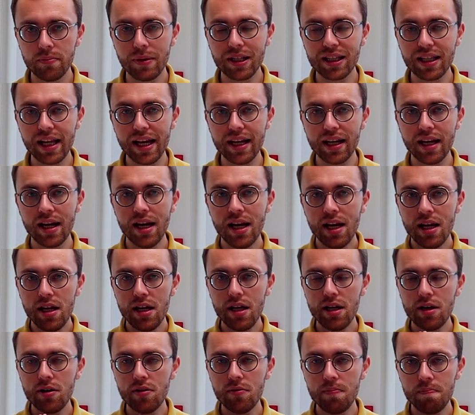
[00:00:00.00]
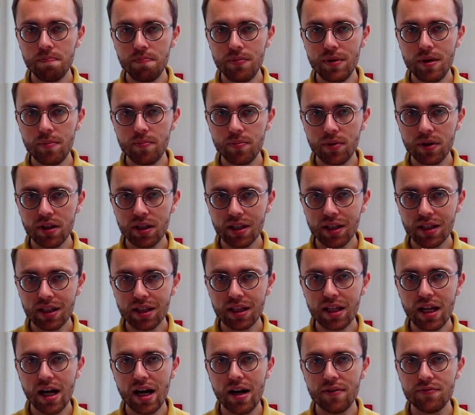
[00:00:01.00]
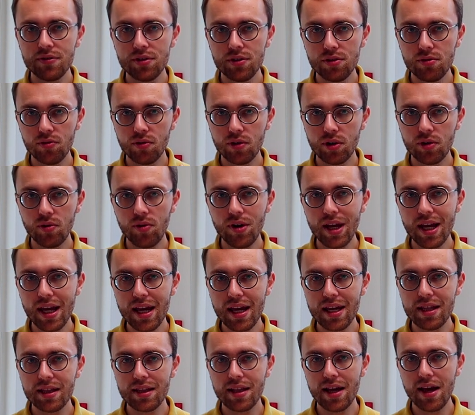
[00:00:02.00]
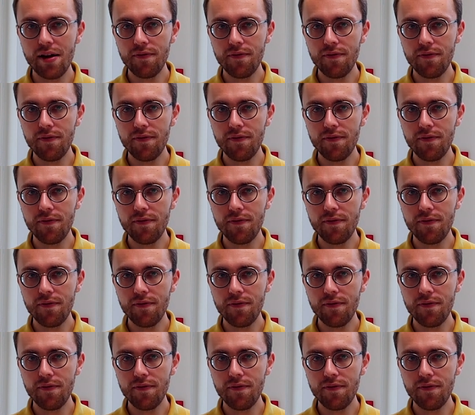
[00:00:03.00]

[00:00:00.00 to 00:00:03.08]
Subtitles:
But like, you know, people love to create